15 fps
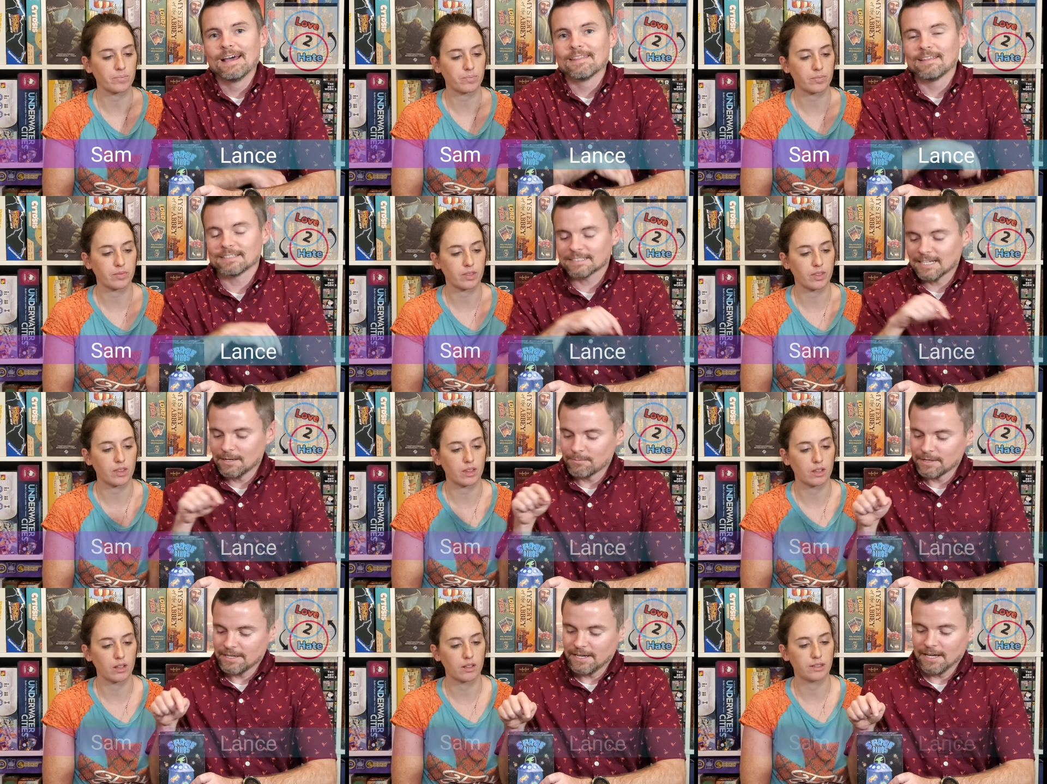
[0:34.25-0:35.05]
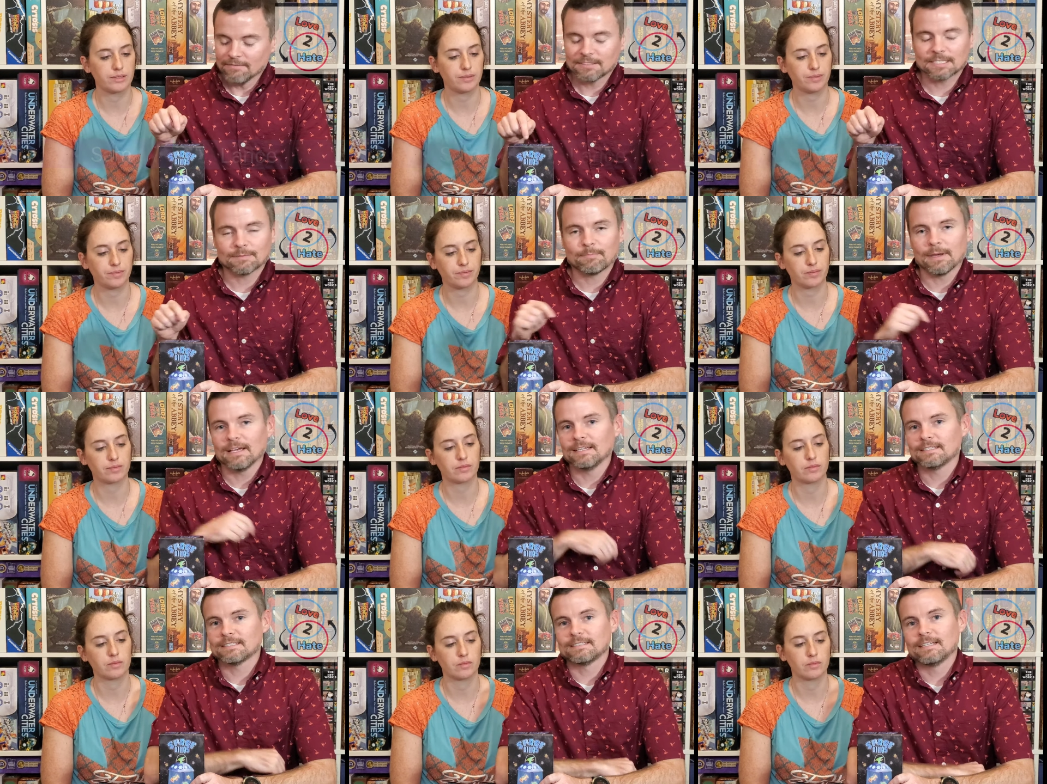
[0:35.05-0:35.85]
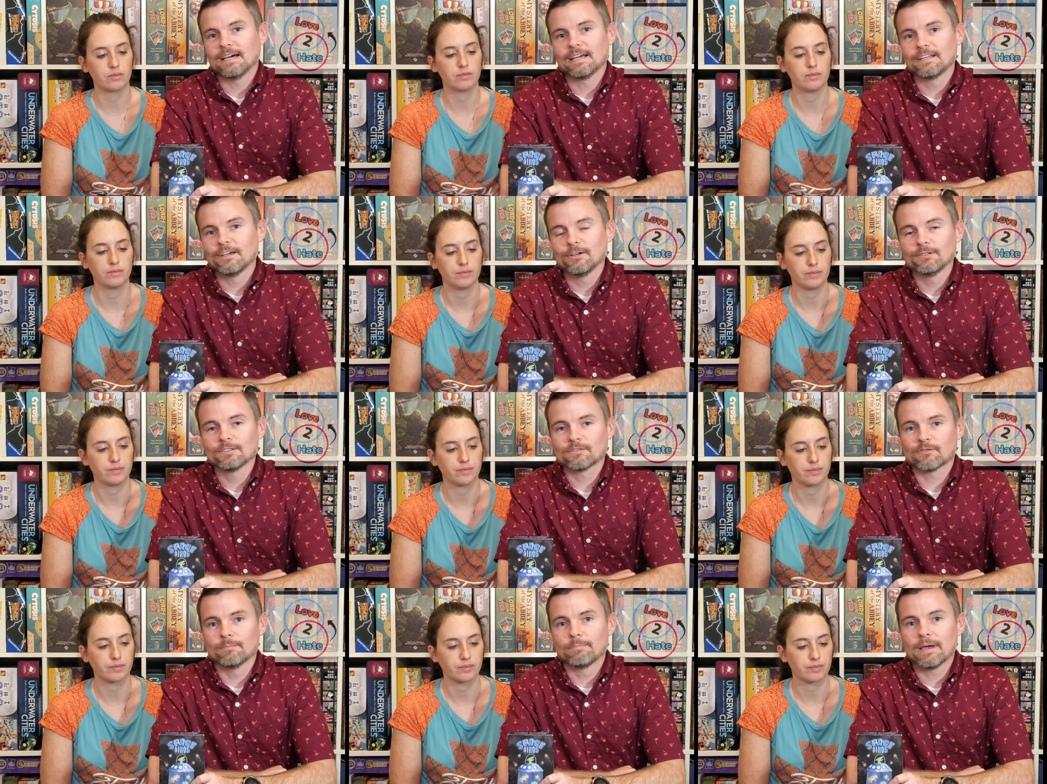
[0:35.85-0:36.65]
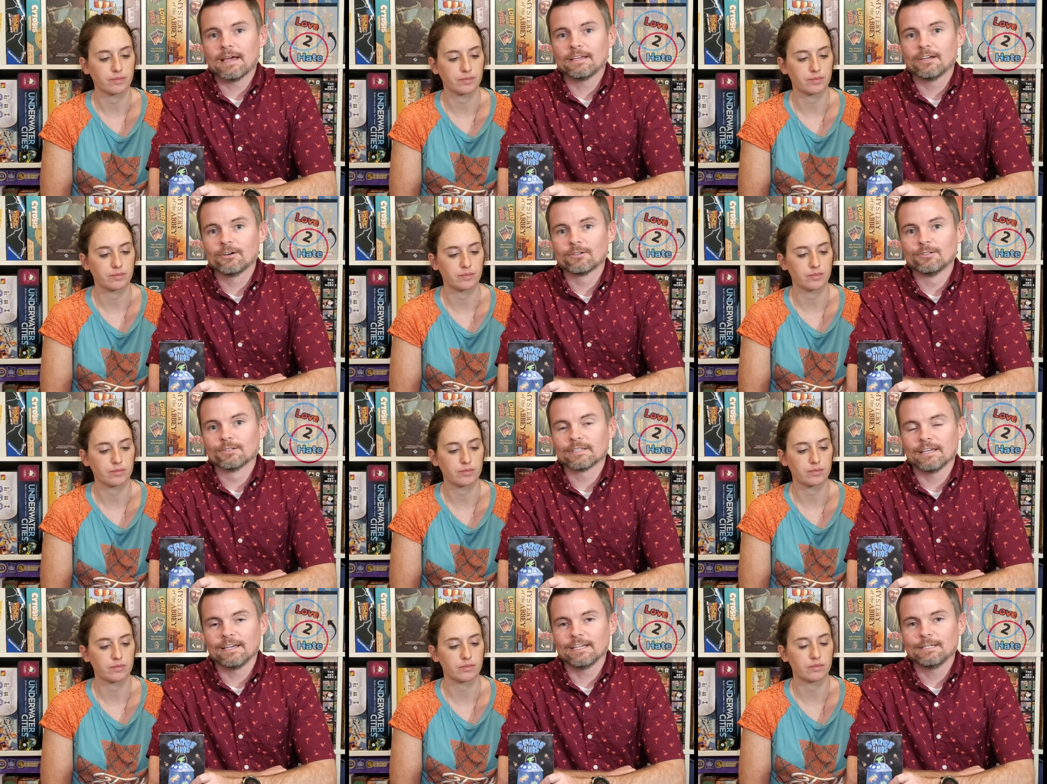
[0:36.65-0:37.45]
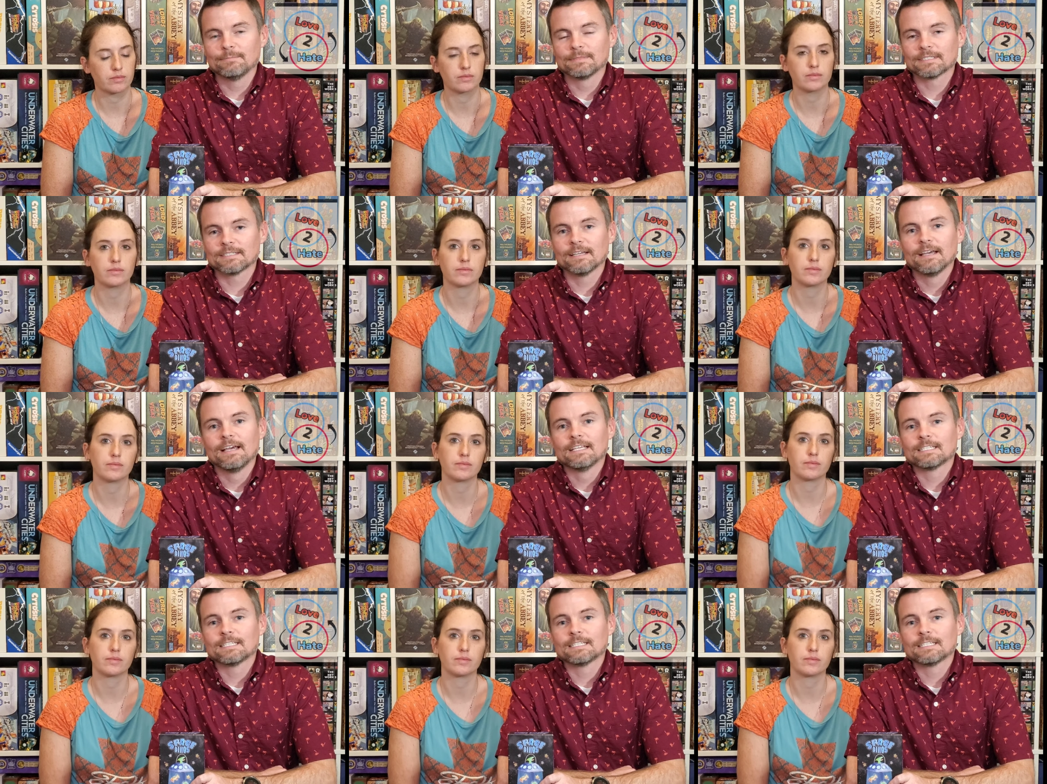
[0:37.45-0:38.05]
Speaker 1: This time we have Space Dinos from Paodle Games.